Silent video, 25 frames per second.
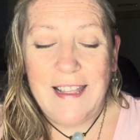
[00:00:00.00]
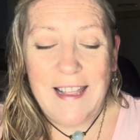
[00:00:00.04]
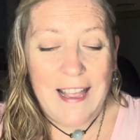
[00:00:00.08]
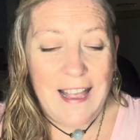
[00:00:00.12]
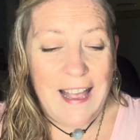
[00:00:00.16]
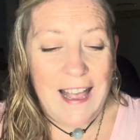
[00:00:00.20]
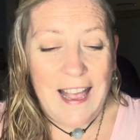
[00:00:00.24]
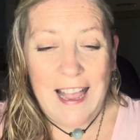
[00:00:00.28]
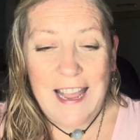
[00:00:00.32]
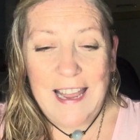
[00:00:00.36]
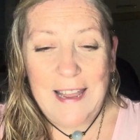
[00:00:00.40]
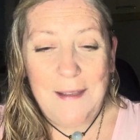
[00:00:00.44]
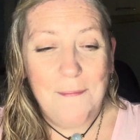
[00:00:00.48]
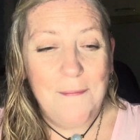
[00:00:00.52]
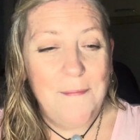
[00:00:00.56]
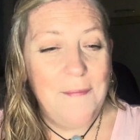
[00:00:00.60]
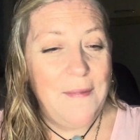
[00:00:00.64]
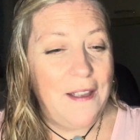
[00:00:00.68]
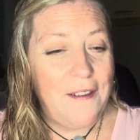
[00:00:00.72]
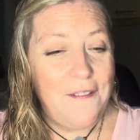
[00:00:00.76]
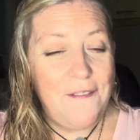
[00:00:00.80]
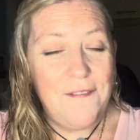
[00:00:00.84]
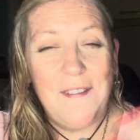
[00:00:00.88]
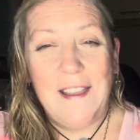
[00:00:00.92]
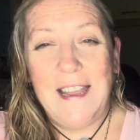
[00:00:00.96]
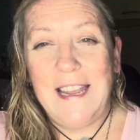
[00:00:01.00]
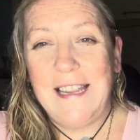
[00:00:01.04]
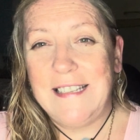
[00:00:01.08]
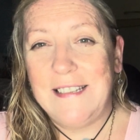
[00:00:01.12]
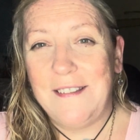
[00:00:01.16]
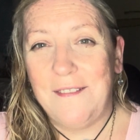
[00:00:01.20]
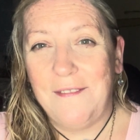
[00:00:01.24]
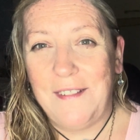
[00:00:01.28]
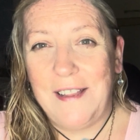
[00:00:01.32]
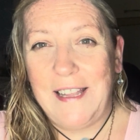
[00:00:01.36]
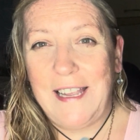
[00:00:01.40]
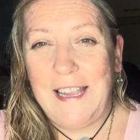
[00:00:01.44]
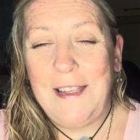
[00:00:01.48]
I'm
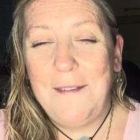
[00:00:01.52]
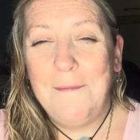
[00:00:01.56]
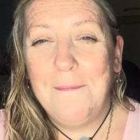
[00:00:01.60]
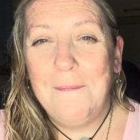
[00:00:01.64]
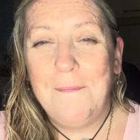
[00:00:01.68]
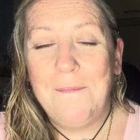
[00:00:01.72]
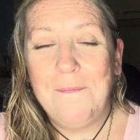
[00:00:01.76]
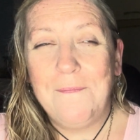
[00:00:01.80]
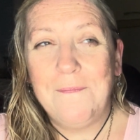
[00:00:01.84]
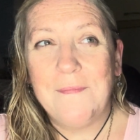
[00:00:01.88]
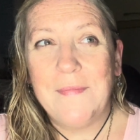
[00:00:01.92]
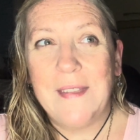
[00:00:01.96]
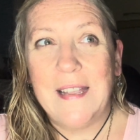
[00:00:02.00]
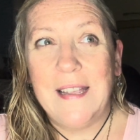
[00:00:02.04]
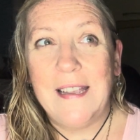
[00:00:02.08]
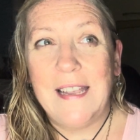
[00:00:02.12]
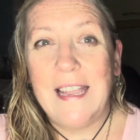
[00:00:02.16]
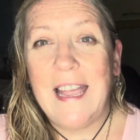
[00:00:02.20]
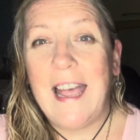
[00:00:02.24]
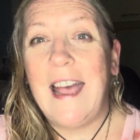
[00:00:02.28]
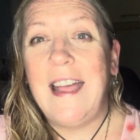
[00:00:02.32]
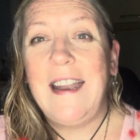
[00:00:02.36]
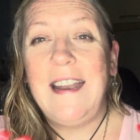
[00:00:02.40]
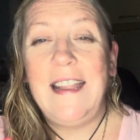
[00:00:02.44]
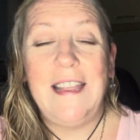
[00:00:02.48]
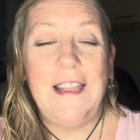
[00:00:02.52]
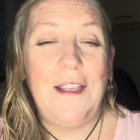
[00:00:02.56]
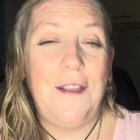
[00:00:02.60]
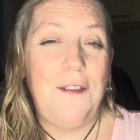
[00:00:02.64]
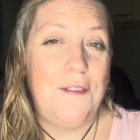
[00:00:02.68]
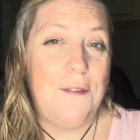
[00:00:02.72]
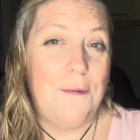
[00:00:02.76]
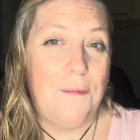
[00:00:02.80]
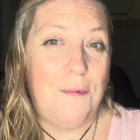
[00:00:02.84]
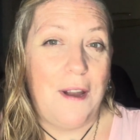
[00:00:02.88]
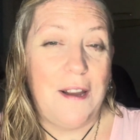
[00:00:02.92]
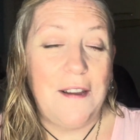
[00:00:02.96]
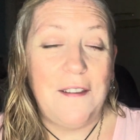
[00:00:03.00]
effectively carrying out
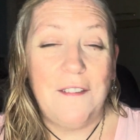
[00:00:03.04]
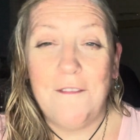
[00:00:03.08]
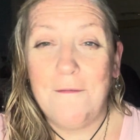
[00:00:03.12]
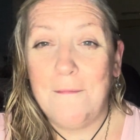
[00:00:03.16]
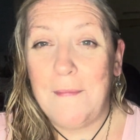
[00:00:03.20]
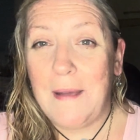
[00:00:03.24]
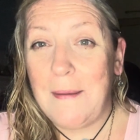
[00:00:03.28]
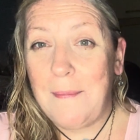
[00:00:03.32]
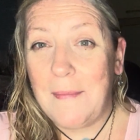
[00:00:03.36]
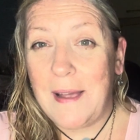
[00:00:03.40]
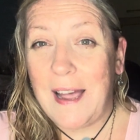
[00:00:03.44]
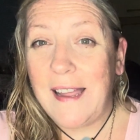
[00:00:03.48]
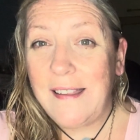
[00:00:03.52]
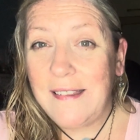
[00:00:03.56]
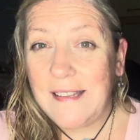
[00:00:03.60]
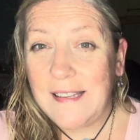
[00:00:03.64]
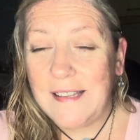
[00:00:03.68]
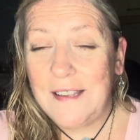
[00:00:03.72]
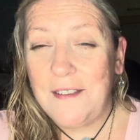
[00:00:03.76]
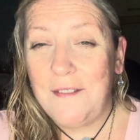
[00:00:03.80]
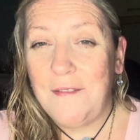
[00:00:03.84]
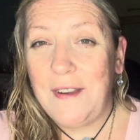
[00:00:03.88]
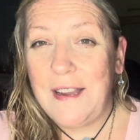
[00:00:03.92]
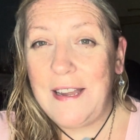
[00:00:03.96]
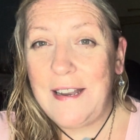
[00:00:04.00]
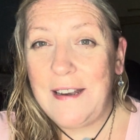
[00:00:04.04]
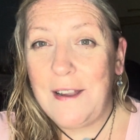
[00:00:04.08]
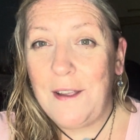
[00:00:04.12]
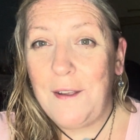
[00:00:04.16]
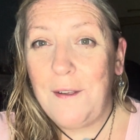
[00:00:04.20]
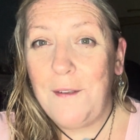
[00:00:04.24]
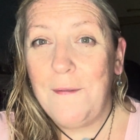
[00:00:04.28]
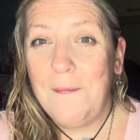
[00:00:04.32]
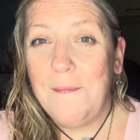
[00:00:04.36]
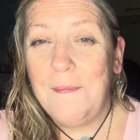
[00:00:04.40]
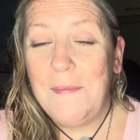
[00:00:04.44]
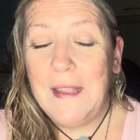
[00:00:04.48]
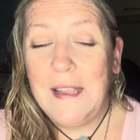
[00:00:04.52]
the work of my masculine right
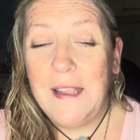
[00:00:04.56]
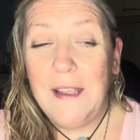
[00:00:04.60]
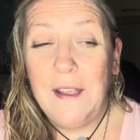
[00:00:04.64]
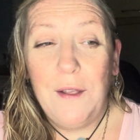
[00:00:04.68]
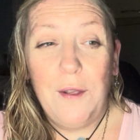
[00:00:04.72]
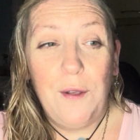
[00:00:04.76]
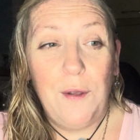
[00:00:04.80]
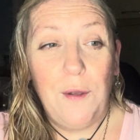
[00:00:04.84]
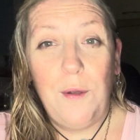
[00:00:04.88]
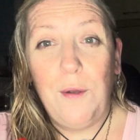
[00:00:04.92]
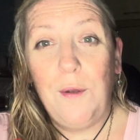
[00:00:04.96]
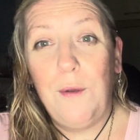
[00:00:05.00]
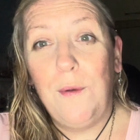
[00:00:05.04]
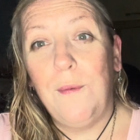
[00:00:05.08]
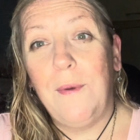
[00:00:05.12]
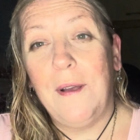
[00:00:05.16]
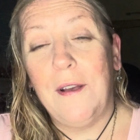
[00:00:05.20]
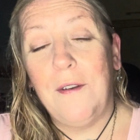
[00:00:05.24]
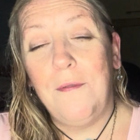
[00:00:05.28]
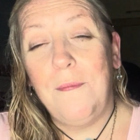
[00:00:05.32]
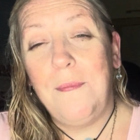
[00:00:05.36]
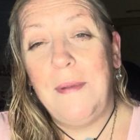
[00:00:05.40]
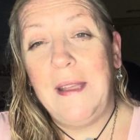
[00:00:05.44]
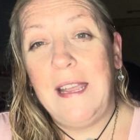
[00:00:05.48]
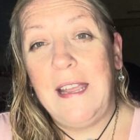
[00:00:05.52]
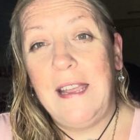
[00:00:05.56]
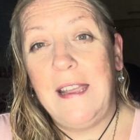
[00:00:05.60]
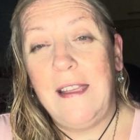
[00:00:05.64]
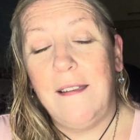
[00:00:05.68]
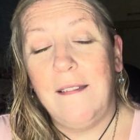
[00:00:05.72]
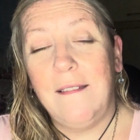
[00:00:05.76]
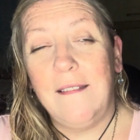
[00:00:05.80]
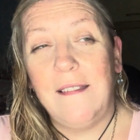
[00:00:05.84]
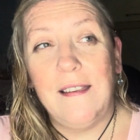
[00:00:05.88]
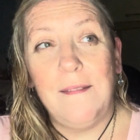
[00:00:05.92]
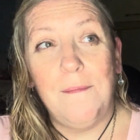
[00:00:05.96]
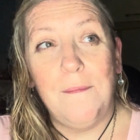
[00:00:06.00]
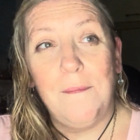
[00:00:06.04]
now, who will be
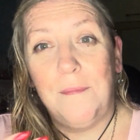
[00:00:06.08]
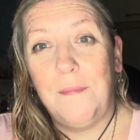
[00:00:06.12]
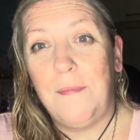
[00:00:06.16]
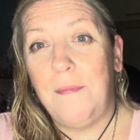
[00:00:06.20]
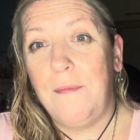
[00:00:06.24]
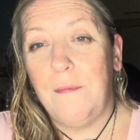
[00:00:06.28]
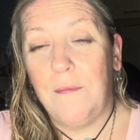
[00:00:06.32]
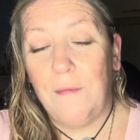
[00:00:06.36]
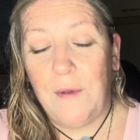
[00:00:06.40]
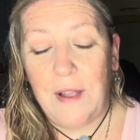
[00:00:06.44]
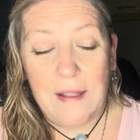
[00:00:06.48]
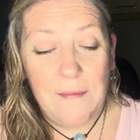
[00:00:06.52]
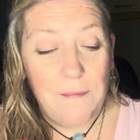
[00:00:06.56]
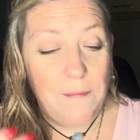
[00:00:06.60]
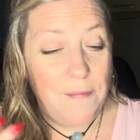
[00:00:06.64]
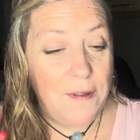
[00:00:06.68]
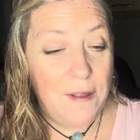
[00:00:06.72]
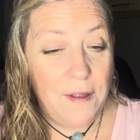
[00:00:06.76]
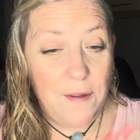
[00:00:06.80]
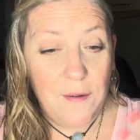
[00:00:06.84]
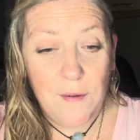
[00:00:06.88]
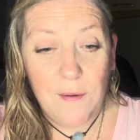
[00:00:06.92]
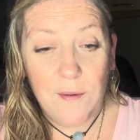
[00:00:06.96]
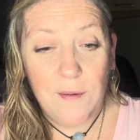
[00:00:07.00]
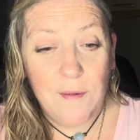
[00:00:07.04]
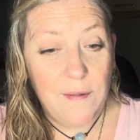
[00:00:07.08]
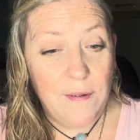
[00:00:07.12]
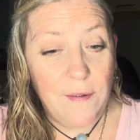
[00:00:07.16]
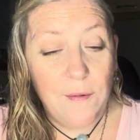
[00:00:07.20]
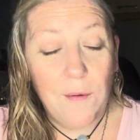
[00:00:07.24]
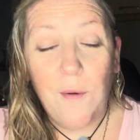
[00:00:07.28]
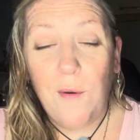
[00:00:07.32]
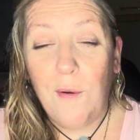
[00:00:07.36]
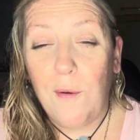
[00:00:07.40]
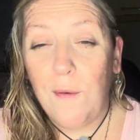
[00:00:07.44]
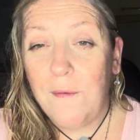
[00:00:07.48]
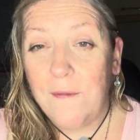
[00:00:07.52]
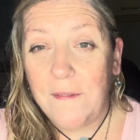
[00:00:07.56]

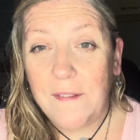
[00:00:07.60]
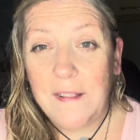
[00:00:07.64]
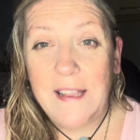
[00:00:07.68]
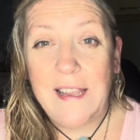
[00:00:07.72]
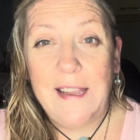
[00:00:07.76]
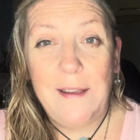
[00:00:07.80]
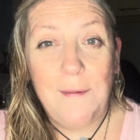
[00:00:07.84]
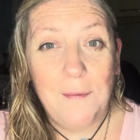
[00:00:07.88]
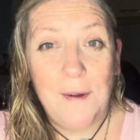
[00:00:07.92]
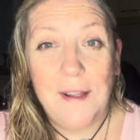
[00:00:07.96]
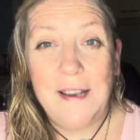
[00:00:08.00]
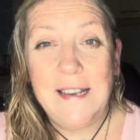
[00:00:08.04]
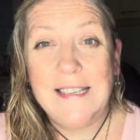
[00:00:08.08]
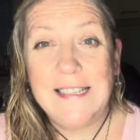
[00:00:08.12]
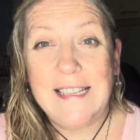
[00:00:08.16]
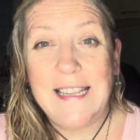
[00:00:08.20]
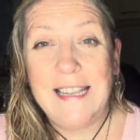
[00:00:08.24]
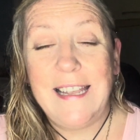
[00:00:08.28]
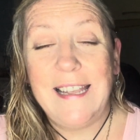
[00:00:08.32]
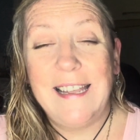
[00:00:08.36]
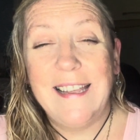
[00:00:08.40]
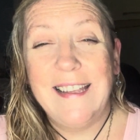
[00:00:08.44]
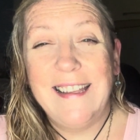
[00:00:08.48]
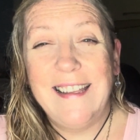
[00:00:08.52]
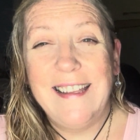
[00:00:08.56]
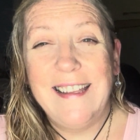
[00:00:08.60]
hopefully one day